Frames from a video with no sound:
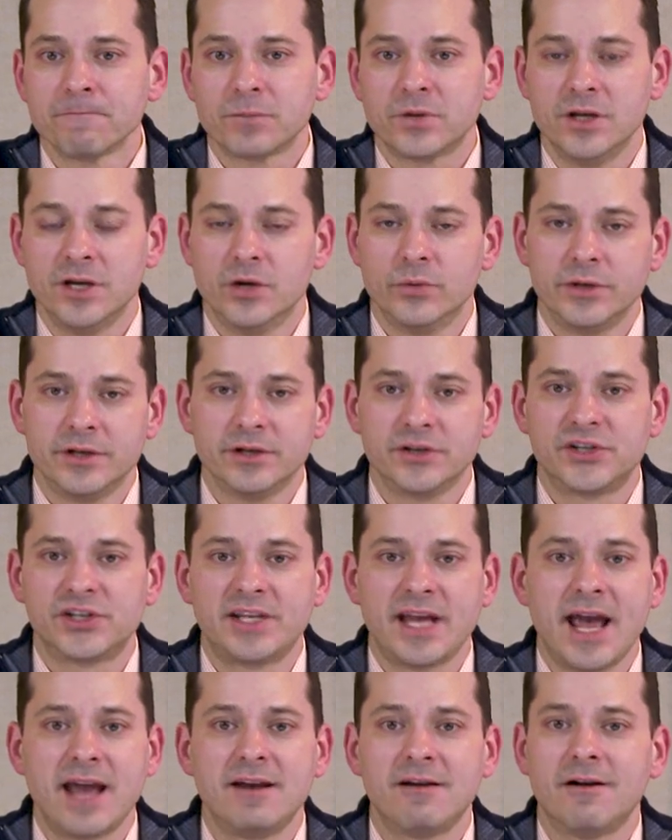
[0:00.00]
you know, when you're
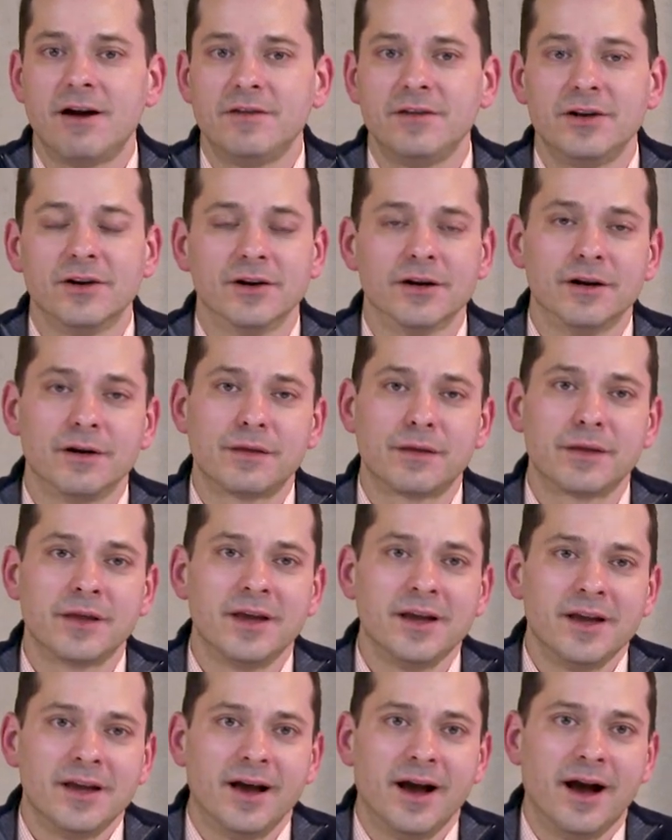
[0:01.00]
standing on the earth,
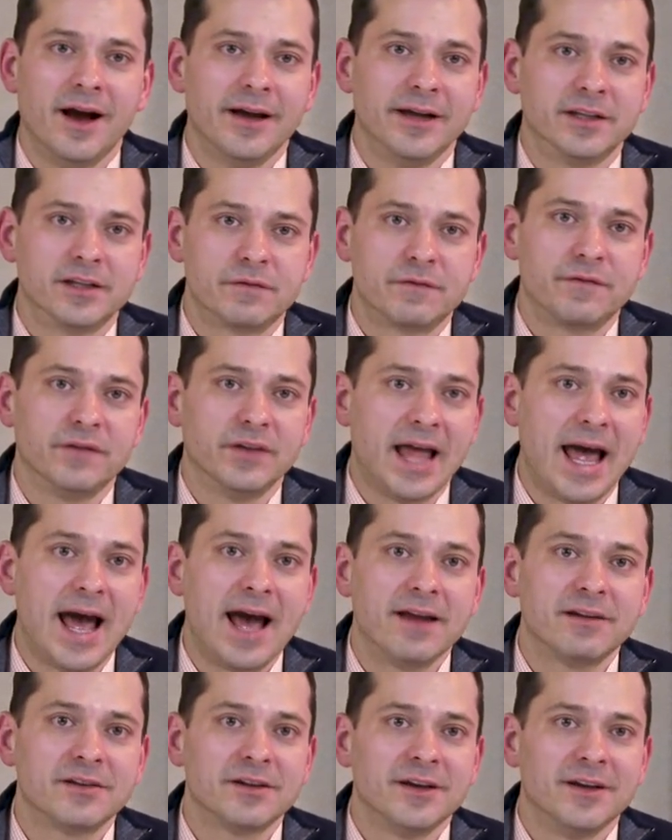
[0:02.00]
uh, it's
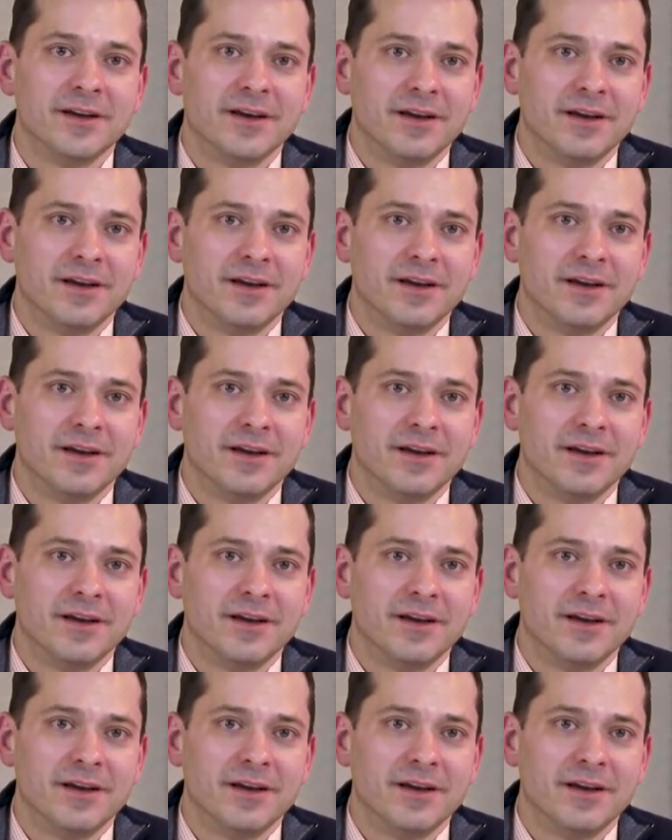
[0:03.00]
flat.